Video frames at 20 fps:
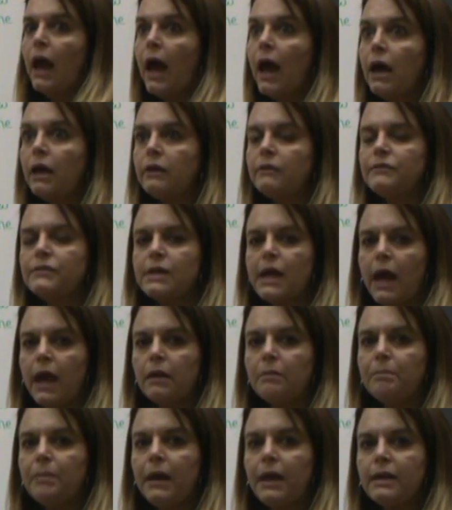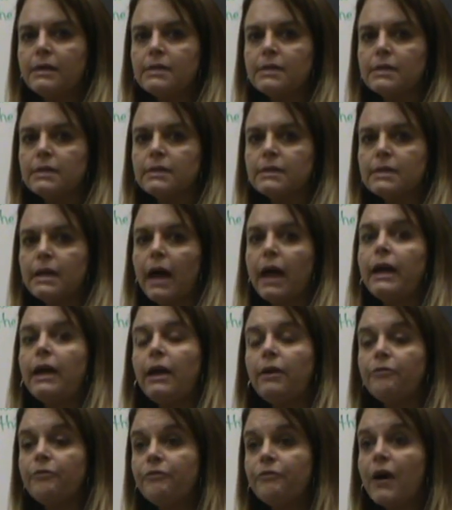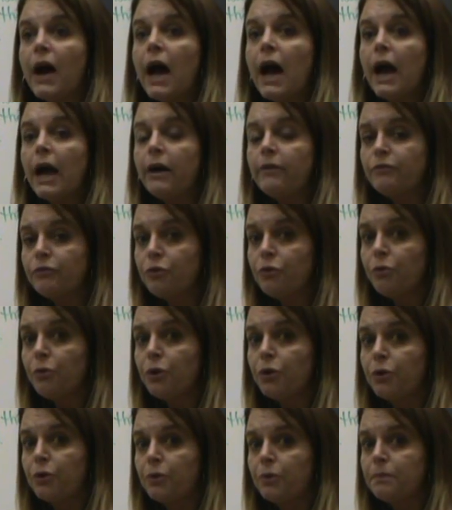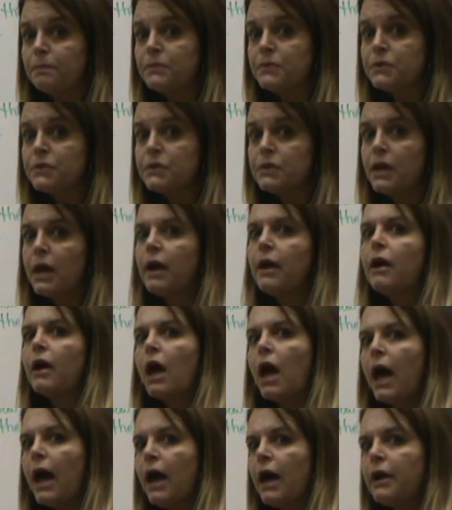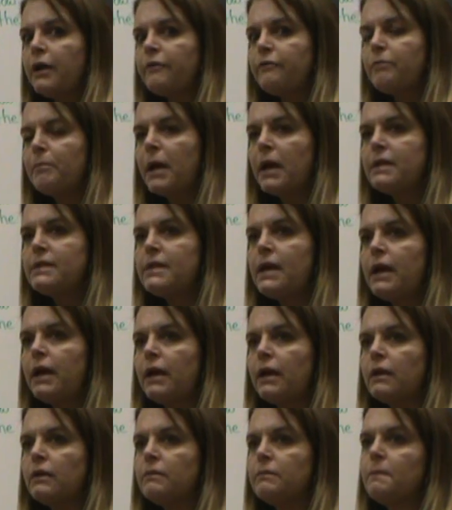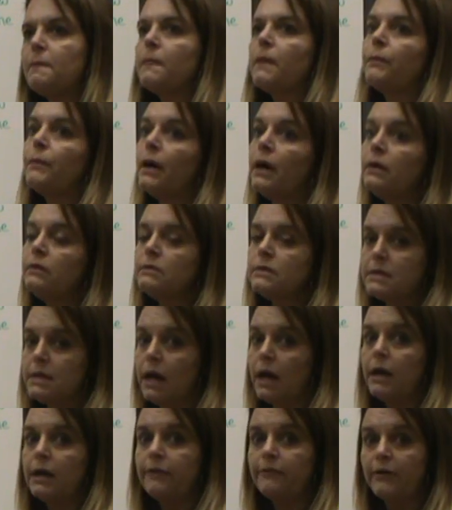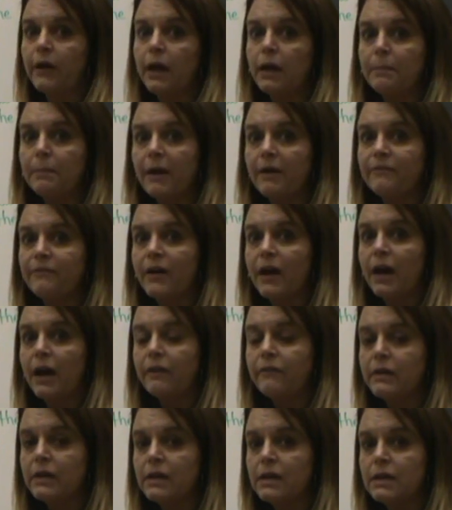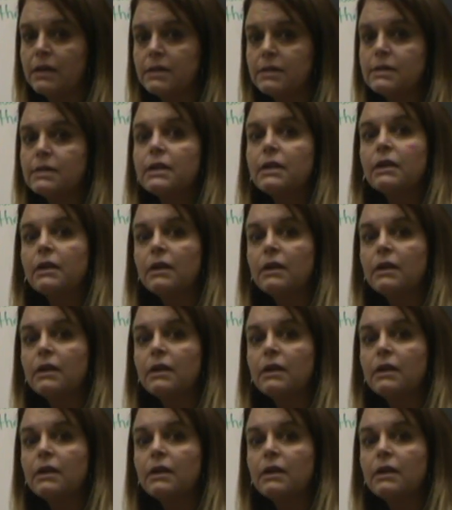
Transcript: out of 10 pieces? I need 5 groups out of my 10. Well, 10 divided by 5 is